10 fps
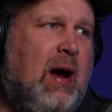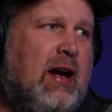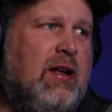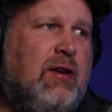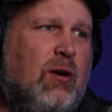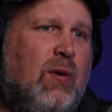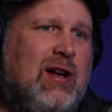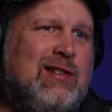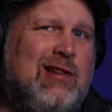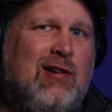back in their
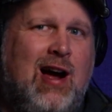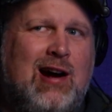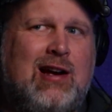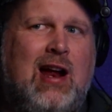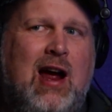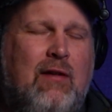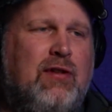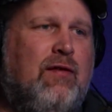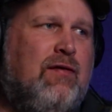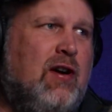ways, they're not going to have
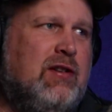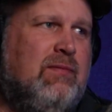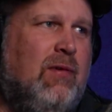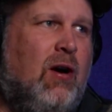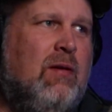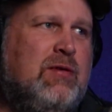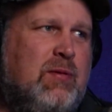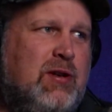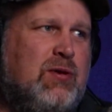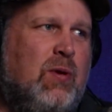their front arms
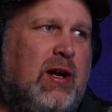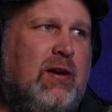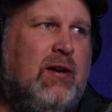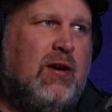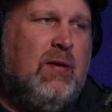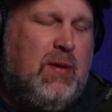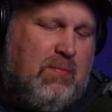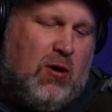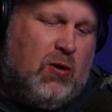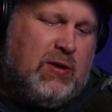to be swinging. They're going to be
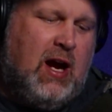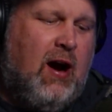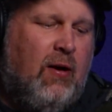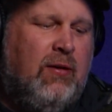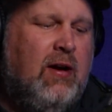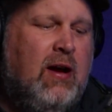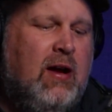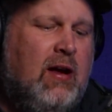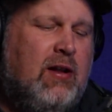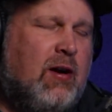broke down.
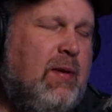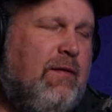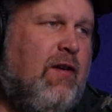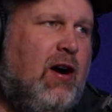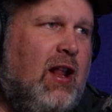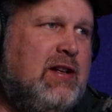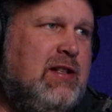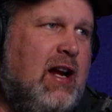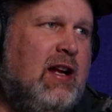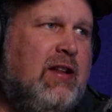They're going to be far less
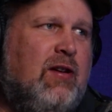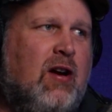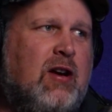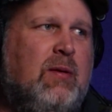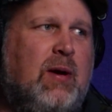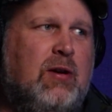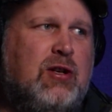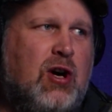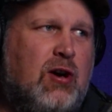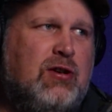deadly. They're not going to be able
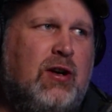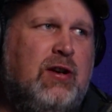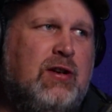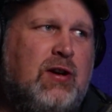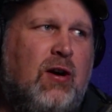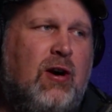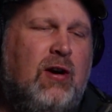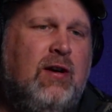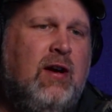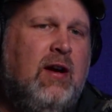to charge on you as
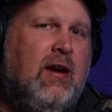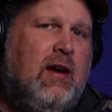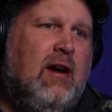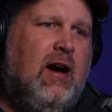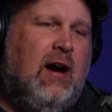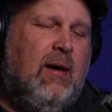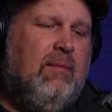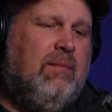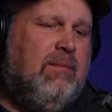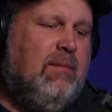hard. Yep.
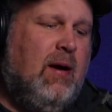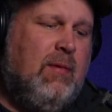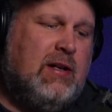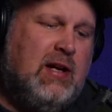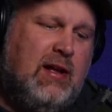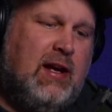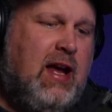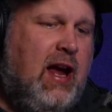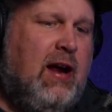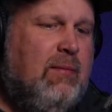I'm not saying they
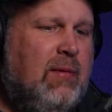can't,